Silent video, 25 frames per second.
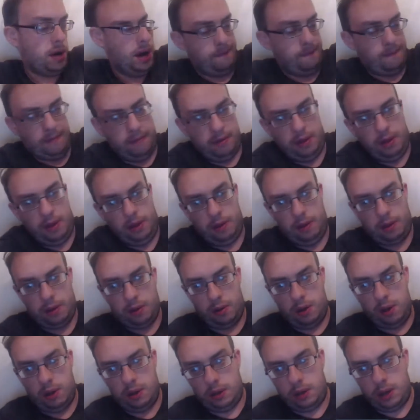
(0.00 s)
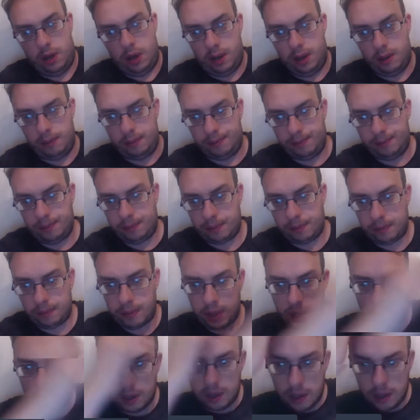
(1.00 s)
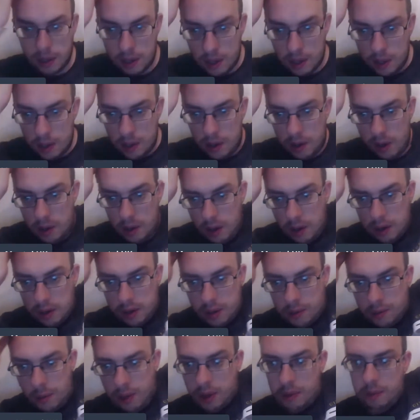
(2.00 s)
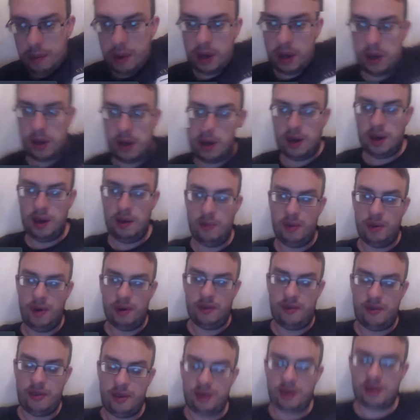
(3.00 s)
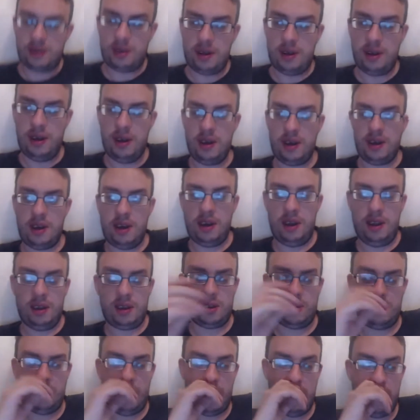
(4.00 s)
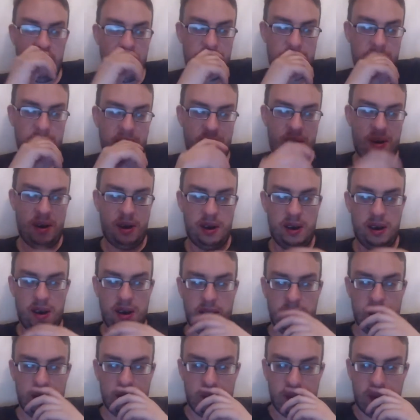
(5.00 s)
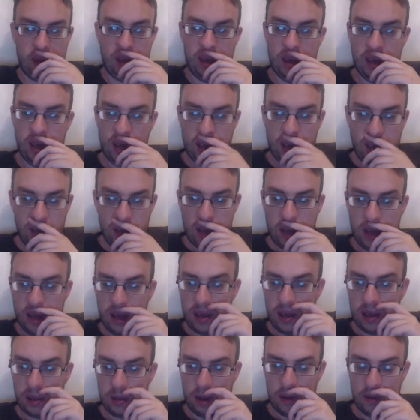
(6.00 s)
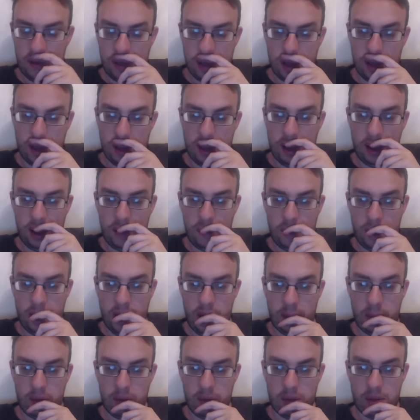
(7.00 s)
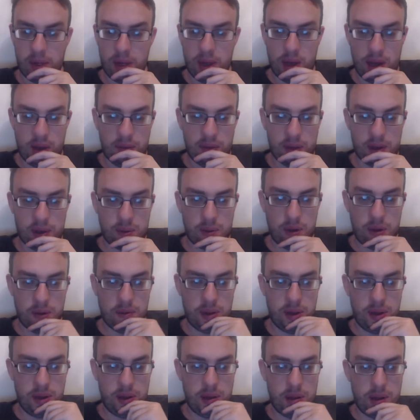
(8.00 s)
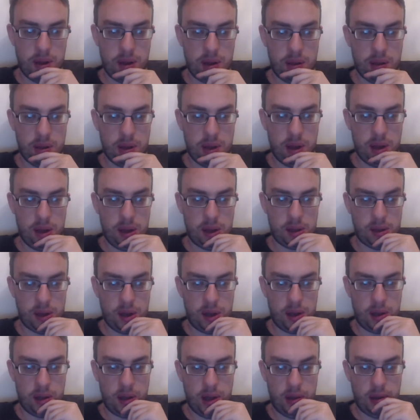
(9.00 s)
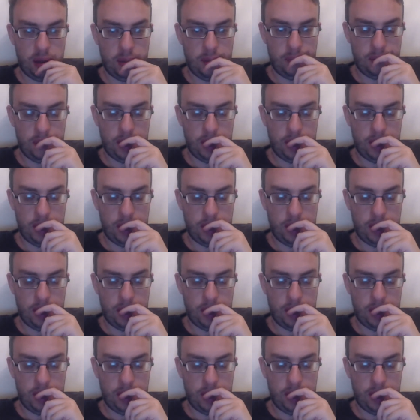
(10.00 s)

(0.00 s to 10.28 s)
I'll do the screen share ordered my mannequin and bought first eye. getting expired now. I um, twelve ninety nine. I'd be happy with that if it's twelve ninety nine. Uh, Taran Heron.